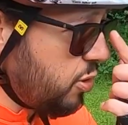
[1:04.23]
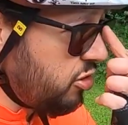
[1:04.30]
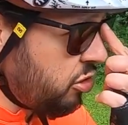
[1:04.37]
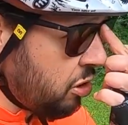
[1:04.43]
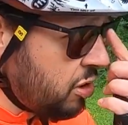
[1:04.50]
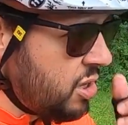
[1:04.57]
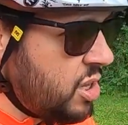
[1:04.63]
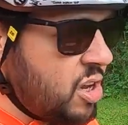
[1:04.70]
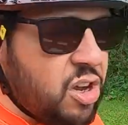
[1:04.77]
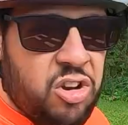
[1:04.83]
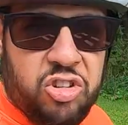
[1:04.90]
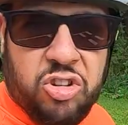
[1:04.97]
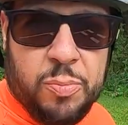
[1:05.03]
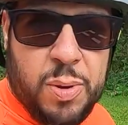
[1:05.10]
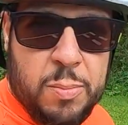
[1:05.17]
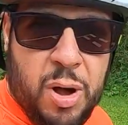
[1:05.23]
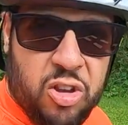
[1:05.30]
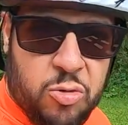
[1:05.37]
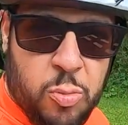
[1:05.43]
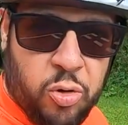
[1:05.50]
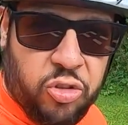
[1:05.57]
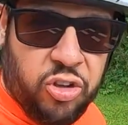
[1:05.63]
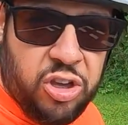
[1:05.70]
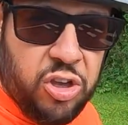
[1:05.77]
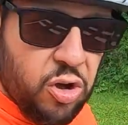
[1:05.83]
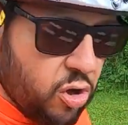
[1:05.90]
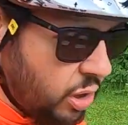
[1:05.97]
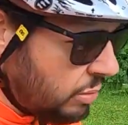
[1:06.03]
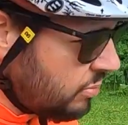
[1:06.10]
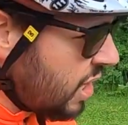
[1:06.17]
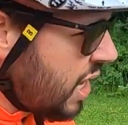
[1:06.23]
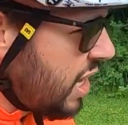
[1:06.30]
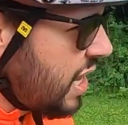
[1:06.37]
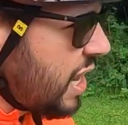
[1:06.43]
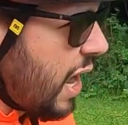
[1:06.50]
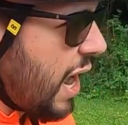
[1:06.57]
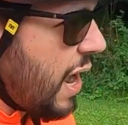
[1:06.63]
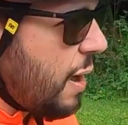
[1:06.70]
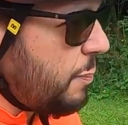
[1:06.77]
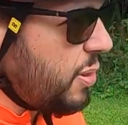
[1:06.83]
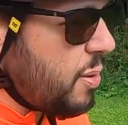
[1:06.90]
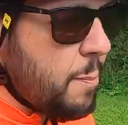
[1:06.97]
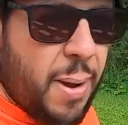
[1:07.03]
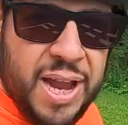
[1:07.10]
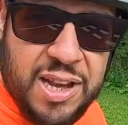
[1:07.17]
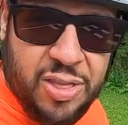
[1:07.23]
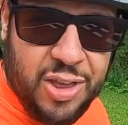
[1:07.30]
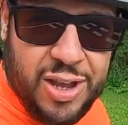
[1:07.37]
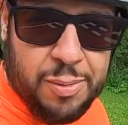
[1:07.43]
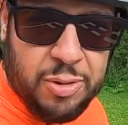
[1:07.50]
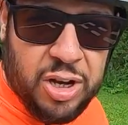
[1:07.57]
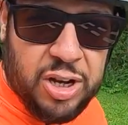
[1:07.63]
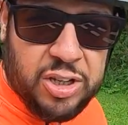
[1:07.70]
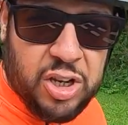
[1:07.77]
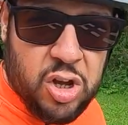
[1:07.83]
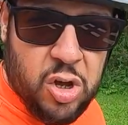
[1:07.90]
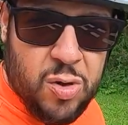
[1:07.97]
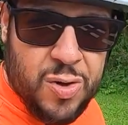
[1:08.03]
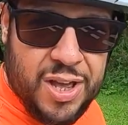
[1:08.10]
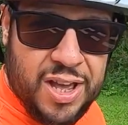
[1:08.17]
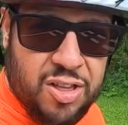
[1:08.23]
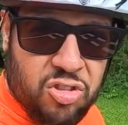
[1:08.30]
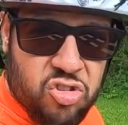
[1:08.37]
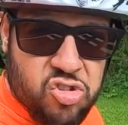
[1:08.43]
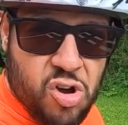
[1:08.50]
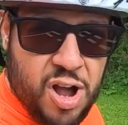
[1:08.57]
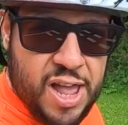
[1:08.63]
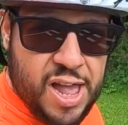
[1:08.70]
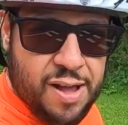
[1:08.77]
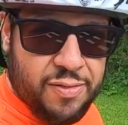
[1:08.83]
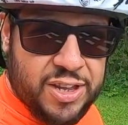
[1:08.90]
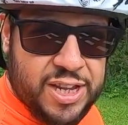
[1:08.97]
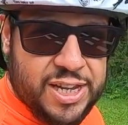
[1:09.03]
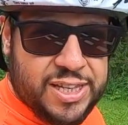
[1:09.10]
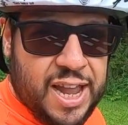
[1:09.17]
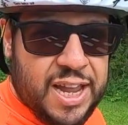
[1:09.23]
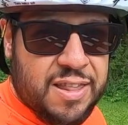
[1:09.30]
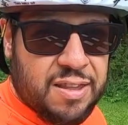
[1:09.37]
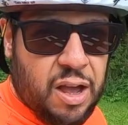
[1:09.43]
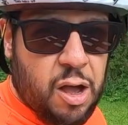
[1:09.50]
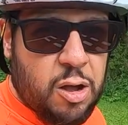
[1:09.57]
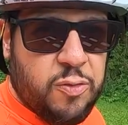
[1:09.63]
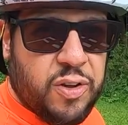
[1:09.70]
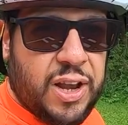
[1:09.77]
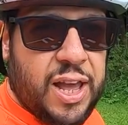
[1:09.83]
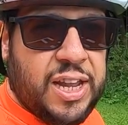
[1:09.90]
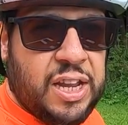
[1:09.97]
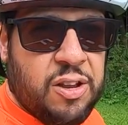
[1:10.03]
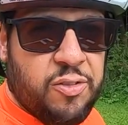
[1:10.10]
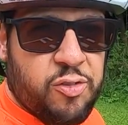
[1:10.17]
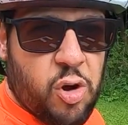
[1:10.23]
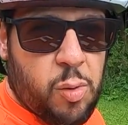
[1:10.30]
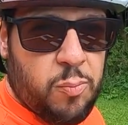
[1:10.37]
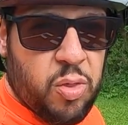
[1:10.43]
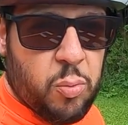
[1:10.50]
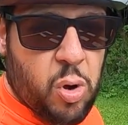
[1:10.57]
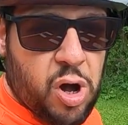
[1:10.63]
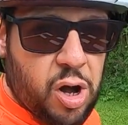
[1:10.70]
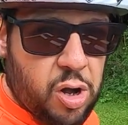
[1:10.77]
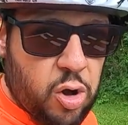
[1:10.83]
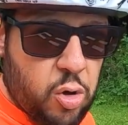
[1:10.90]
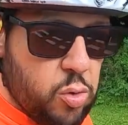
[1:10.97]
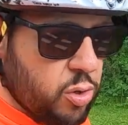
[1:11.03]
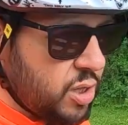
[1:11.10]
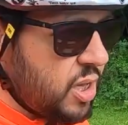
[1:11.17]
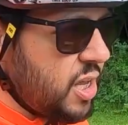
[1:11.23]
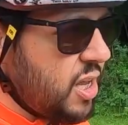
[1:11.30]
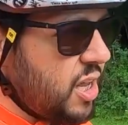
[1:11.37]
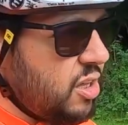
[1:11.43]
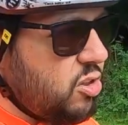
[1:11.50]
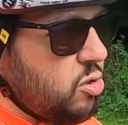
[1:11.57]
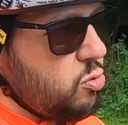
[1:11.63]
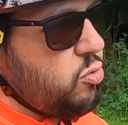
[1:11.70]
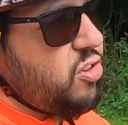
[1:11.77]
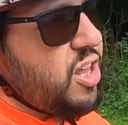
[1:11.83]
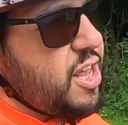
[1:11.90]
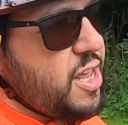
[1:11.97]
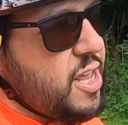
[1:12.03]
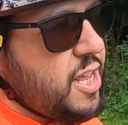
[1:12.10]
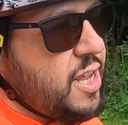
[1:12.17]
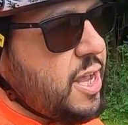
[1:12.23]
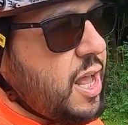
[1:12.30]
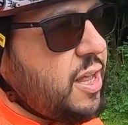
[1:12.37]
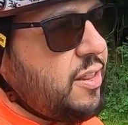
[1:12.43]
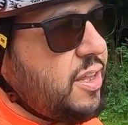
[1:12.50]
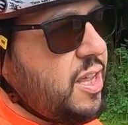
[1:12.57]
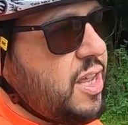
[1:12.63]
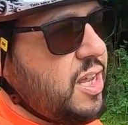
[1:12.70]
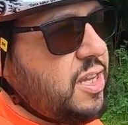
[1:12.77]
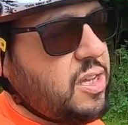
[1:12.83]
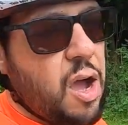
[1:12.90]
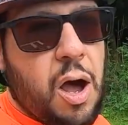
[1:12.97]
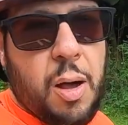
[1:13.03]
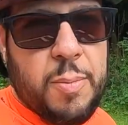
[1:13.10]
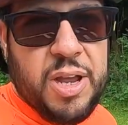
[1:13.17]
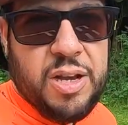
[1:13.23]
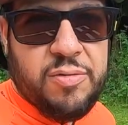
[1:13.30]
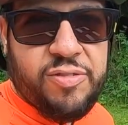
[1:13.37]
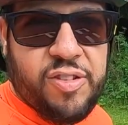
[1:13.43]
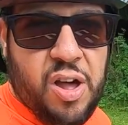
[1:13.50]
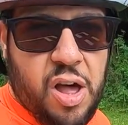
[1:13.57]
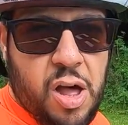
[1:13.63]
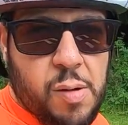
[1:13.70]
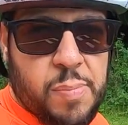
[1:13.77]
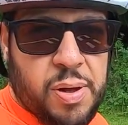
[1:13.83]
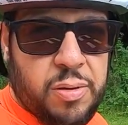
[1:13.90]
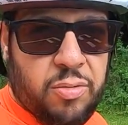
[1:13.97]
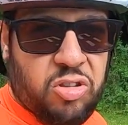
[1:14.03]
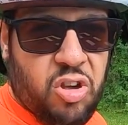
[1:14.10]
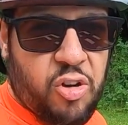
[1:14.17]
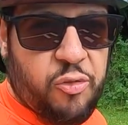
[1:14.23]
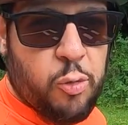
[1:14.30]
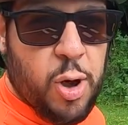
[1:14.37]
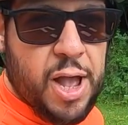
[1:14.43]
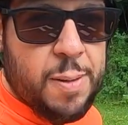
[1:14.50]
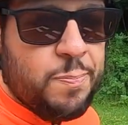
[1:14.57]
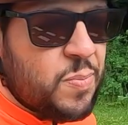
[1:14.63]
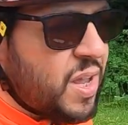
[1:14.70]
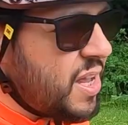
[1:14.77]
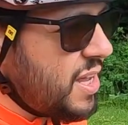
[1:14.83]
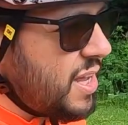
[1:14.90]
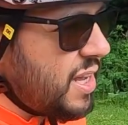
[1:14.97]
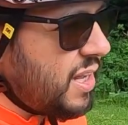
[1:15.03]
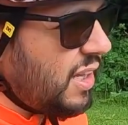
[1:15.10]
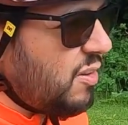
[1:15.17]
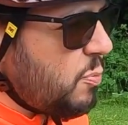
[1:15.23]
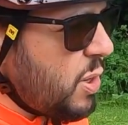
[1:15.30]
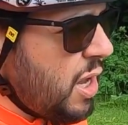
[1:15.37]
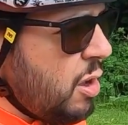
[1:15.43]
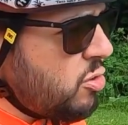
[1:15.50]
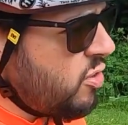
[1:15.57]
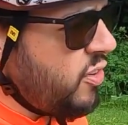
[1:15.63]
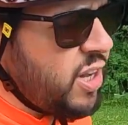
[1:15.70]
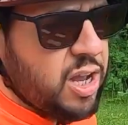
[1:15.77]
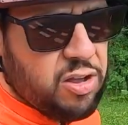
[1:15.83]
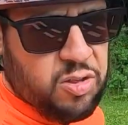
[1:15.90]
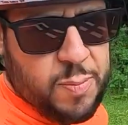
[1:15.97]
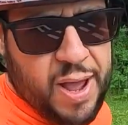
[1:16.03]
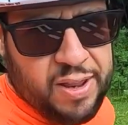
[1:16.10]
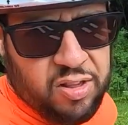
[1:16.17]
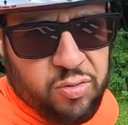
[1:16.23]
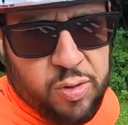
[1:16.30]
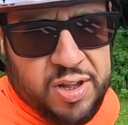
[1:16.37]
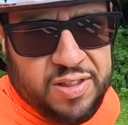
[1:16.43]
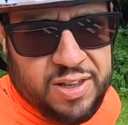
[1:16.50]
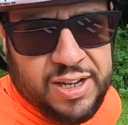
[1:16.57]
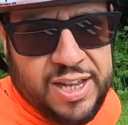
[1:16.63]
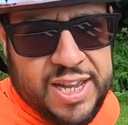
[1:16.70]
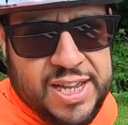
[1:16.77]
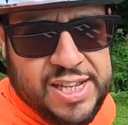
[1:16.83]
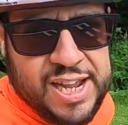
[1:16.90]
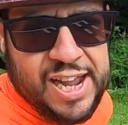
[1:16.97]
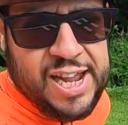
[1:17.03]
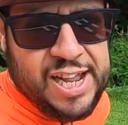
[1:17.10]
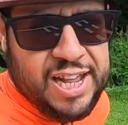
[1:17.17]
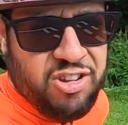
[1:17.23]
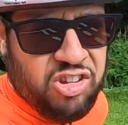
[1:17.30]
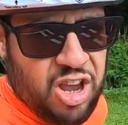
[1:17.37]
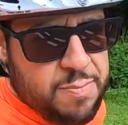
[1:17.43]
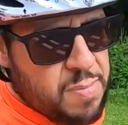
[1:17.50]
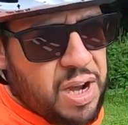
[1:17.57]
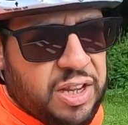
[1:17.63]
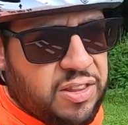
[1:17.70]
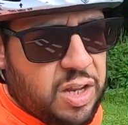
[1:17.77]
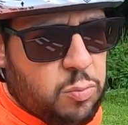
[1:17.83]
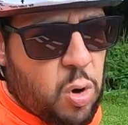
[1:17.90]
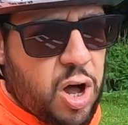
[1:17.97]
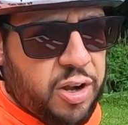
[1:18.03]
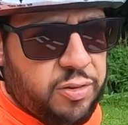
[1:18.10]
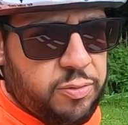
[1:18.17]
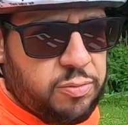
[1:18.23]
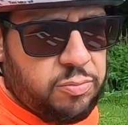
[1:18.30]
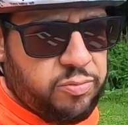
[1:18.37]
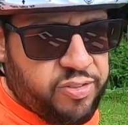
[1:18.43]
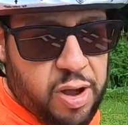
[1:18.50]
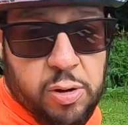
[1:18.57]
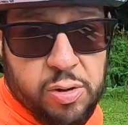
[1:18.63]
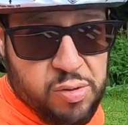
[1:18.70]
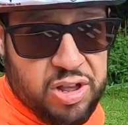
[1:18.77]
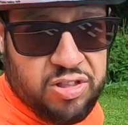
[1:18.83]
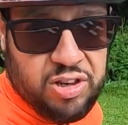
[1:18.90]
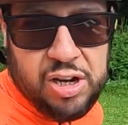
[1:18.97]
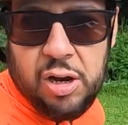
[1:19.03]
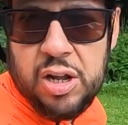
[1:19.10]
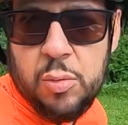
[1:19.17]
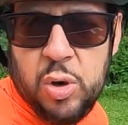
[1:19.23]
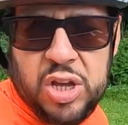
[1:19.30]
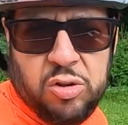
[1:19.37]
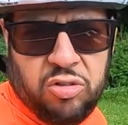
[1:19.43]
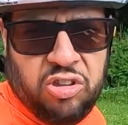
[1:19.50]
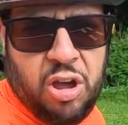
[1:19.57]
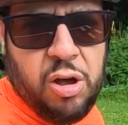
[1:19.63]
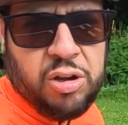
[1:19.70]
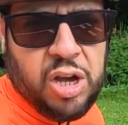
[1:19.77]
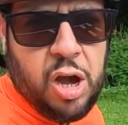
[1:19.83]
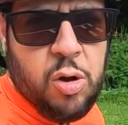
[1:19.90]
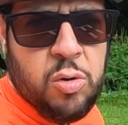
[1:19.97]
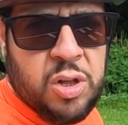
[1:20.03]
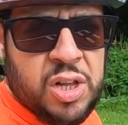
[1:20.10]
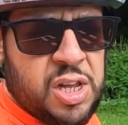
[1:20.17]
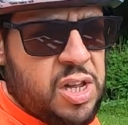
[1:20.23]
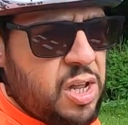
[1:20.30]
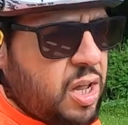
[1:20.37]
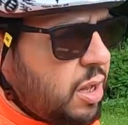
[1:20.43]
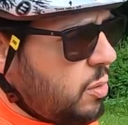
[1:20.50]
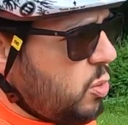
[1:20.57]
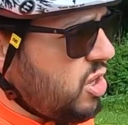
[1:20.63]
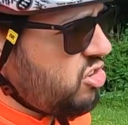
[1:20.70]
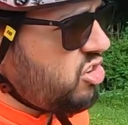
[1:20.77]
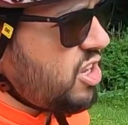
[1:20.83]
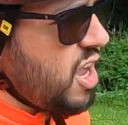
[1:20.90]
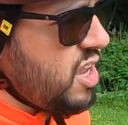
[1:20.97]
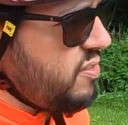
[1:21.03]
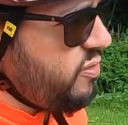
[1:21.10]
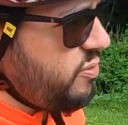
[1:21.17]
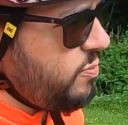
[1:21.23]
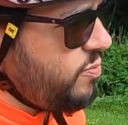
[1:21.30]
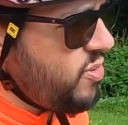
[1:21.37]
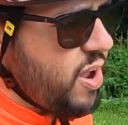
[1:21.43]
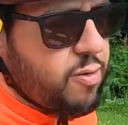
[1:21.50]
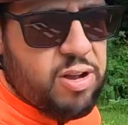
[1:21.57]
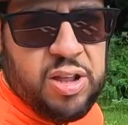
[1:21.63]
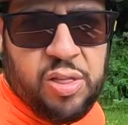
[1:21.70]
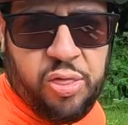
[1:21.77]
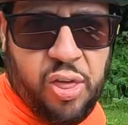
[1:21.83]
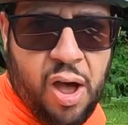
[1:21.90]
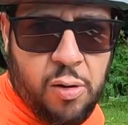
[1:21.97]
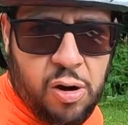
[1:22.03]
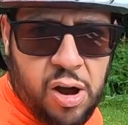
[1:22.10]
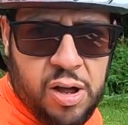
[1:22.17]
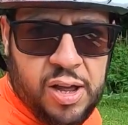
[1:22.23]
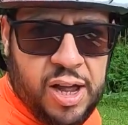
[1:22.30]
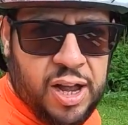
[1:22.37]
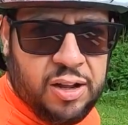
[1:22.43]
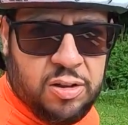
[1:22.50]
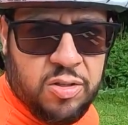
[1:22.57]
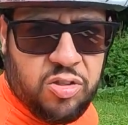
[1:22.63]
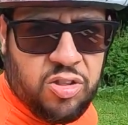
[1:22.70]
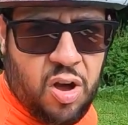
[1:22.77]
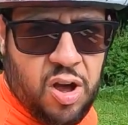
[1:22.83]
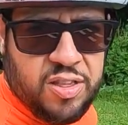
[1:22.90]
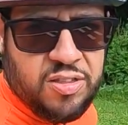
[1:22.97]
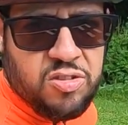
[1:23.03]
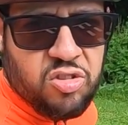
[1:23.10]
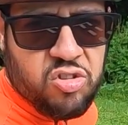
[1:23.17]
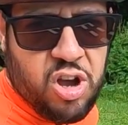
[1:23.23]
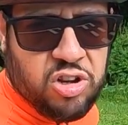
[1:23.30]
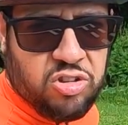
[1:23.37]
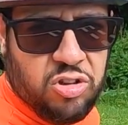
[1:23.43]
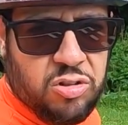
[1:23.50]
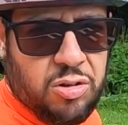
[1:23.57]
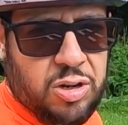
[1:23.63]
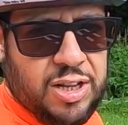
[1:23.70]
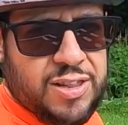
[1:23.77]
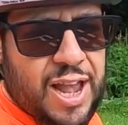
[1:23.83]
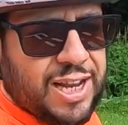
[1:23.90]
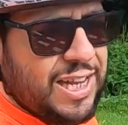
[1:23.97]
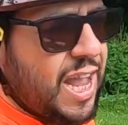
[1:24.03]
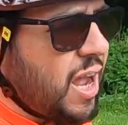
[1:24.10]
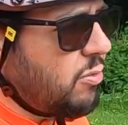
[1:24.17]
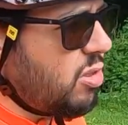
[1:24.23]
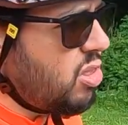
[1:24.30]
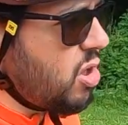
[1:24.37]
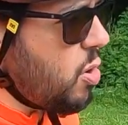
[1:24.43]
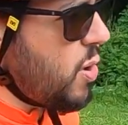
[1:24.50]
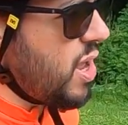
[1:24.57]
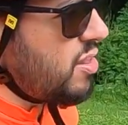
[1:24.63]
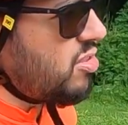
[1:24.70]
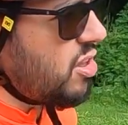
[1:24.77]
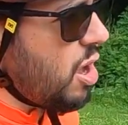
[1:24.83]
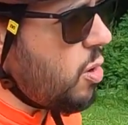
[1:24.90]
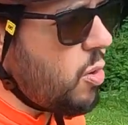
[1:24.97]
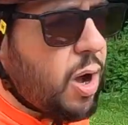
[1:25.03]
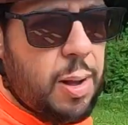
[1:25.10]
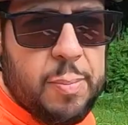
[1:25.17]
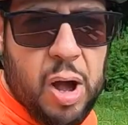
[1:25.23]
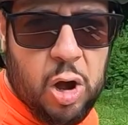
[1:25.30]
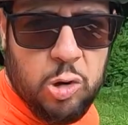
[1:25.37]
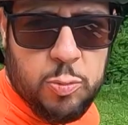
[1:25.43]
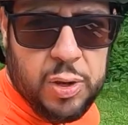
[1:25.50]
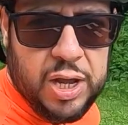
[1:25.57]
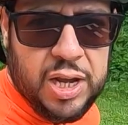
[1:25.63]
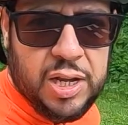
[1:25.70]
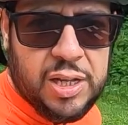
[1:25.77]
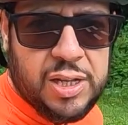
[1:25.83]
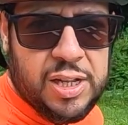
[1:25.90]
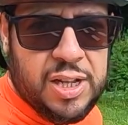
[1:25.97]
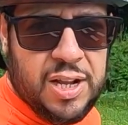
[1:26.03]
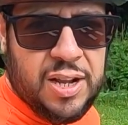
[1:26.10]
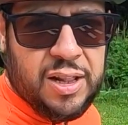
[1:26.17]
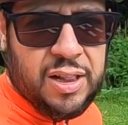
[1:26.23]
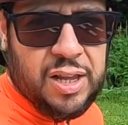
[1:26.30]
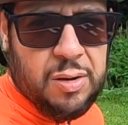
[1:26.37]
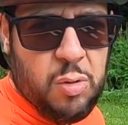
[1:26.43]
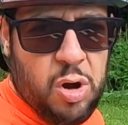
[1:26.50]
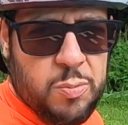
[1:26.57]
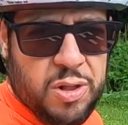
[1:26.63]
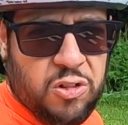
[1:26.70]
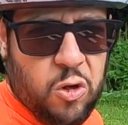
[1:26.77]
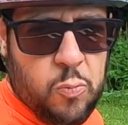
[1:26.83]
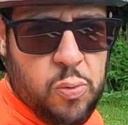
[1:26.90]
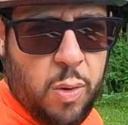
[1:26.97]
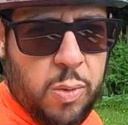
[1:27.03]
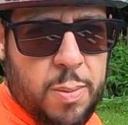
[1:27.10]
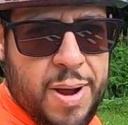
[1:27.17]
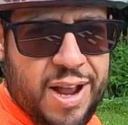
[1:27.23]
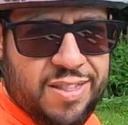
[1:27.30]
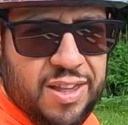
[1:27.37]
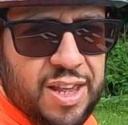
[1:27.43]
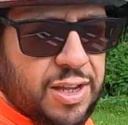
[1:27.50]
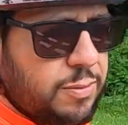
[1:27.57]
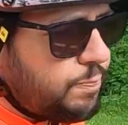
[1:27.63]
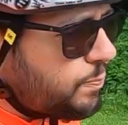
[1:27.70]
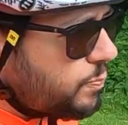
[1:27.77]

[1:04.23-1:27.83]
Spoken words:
which should be much more secure. But the main thing I'm going to do is try out the data overlay from the Wahoo using the Garmin Verb software. There have been loads of videos about this recently. Shane Miller did one very recently, only a week or so ago, which gave very thorough and concise instructions on exactly how to do it, so I'm hoping it won't be too problematic.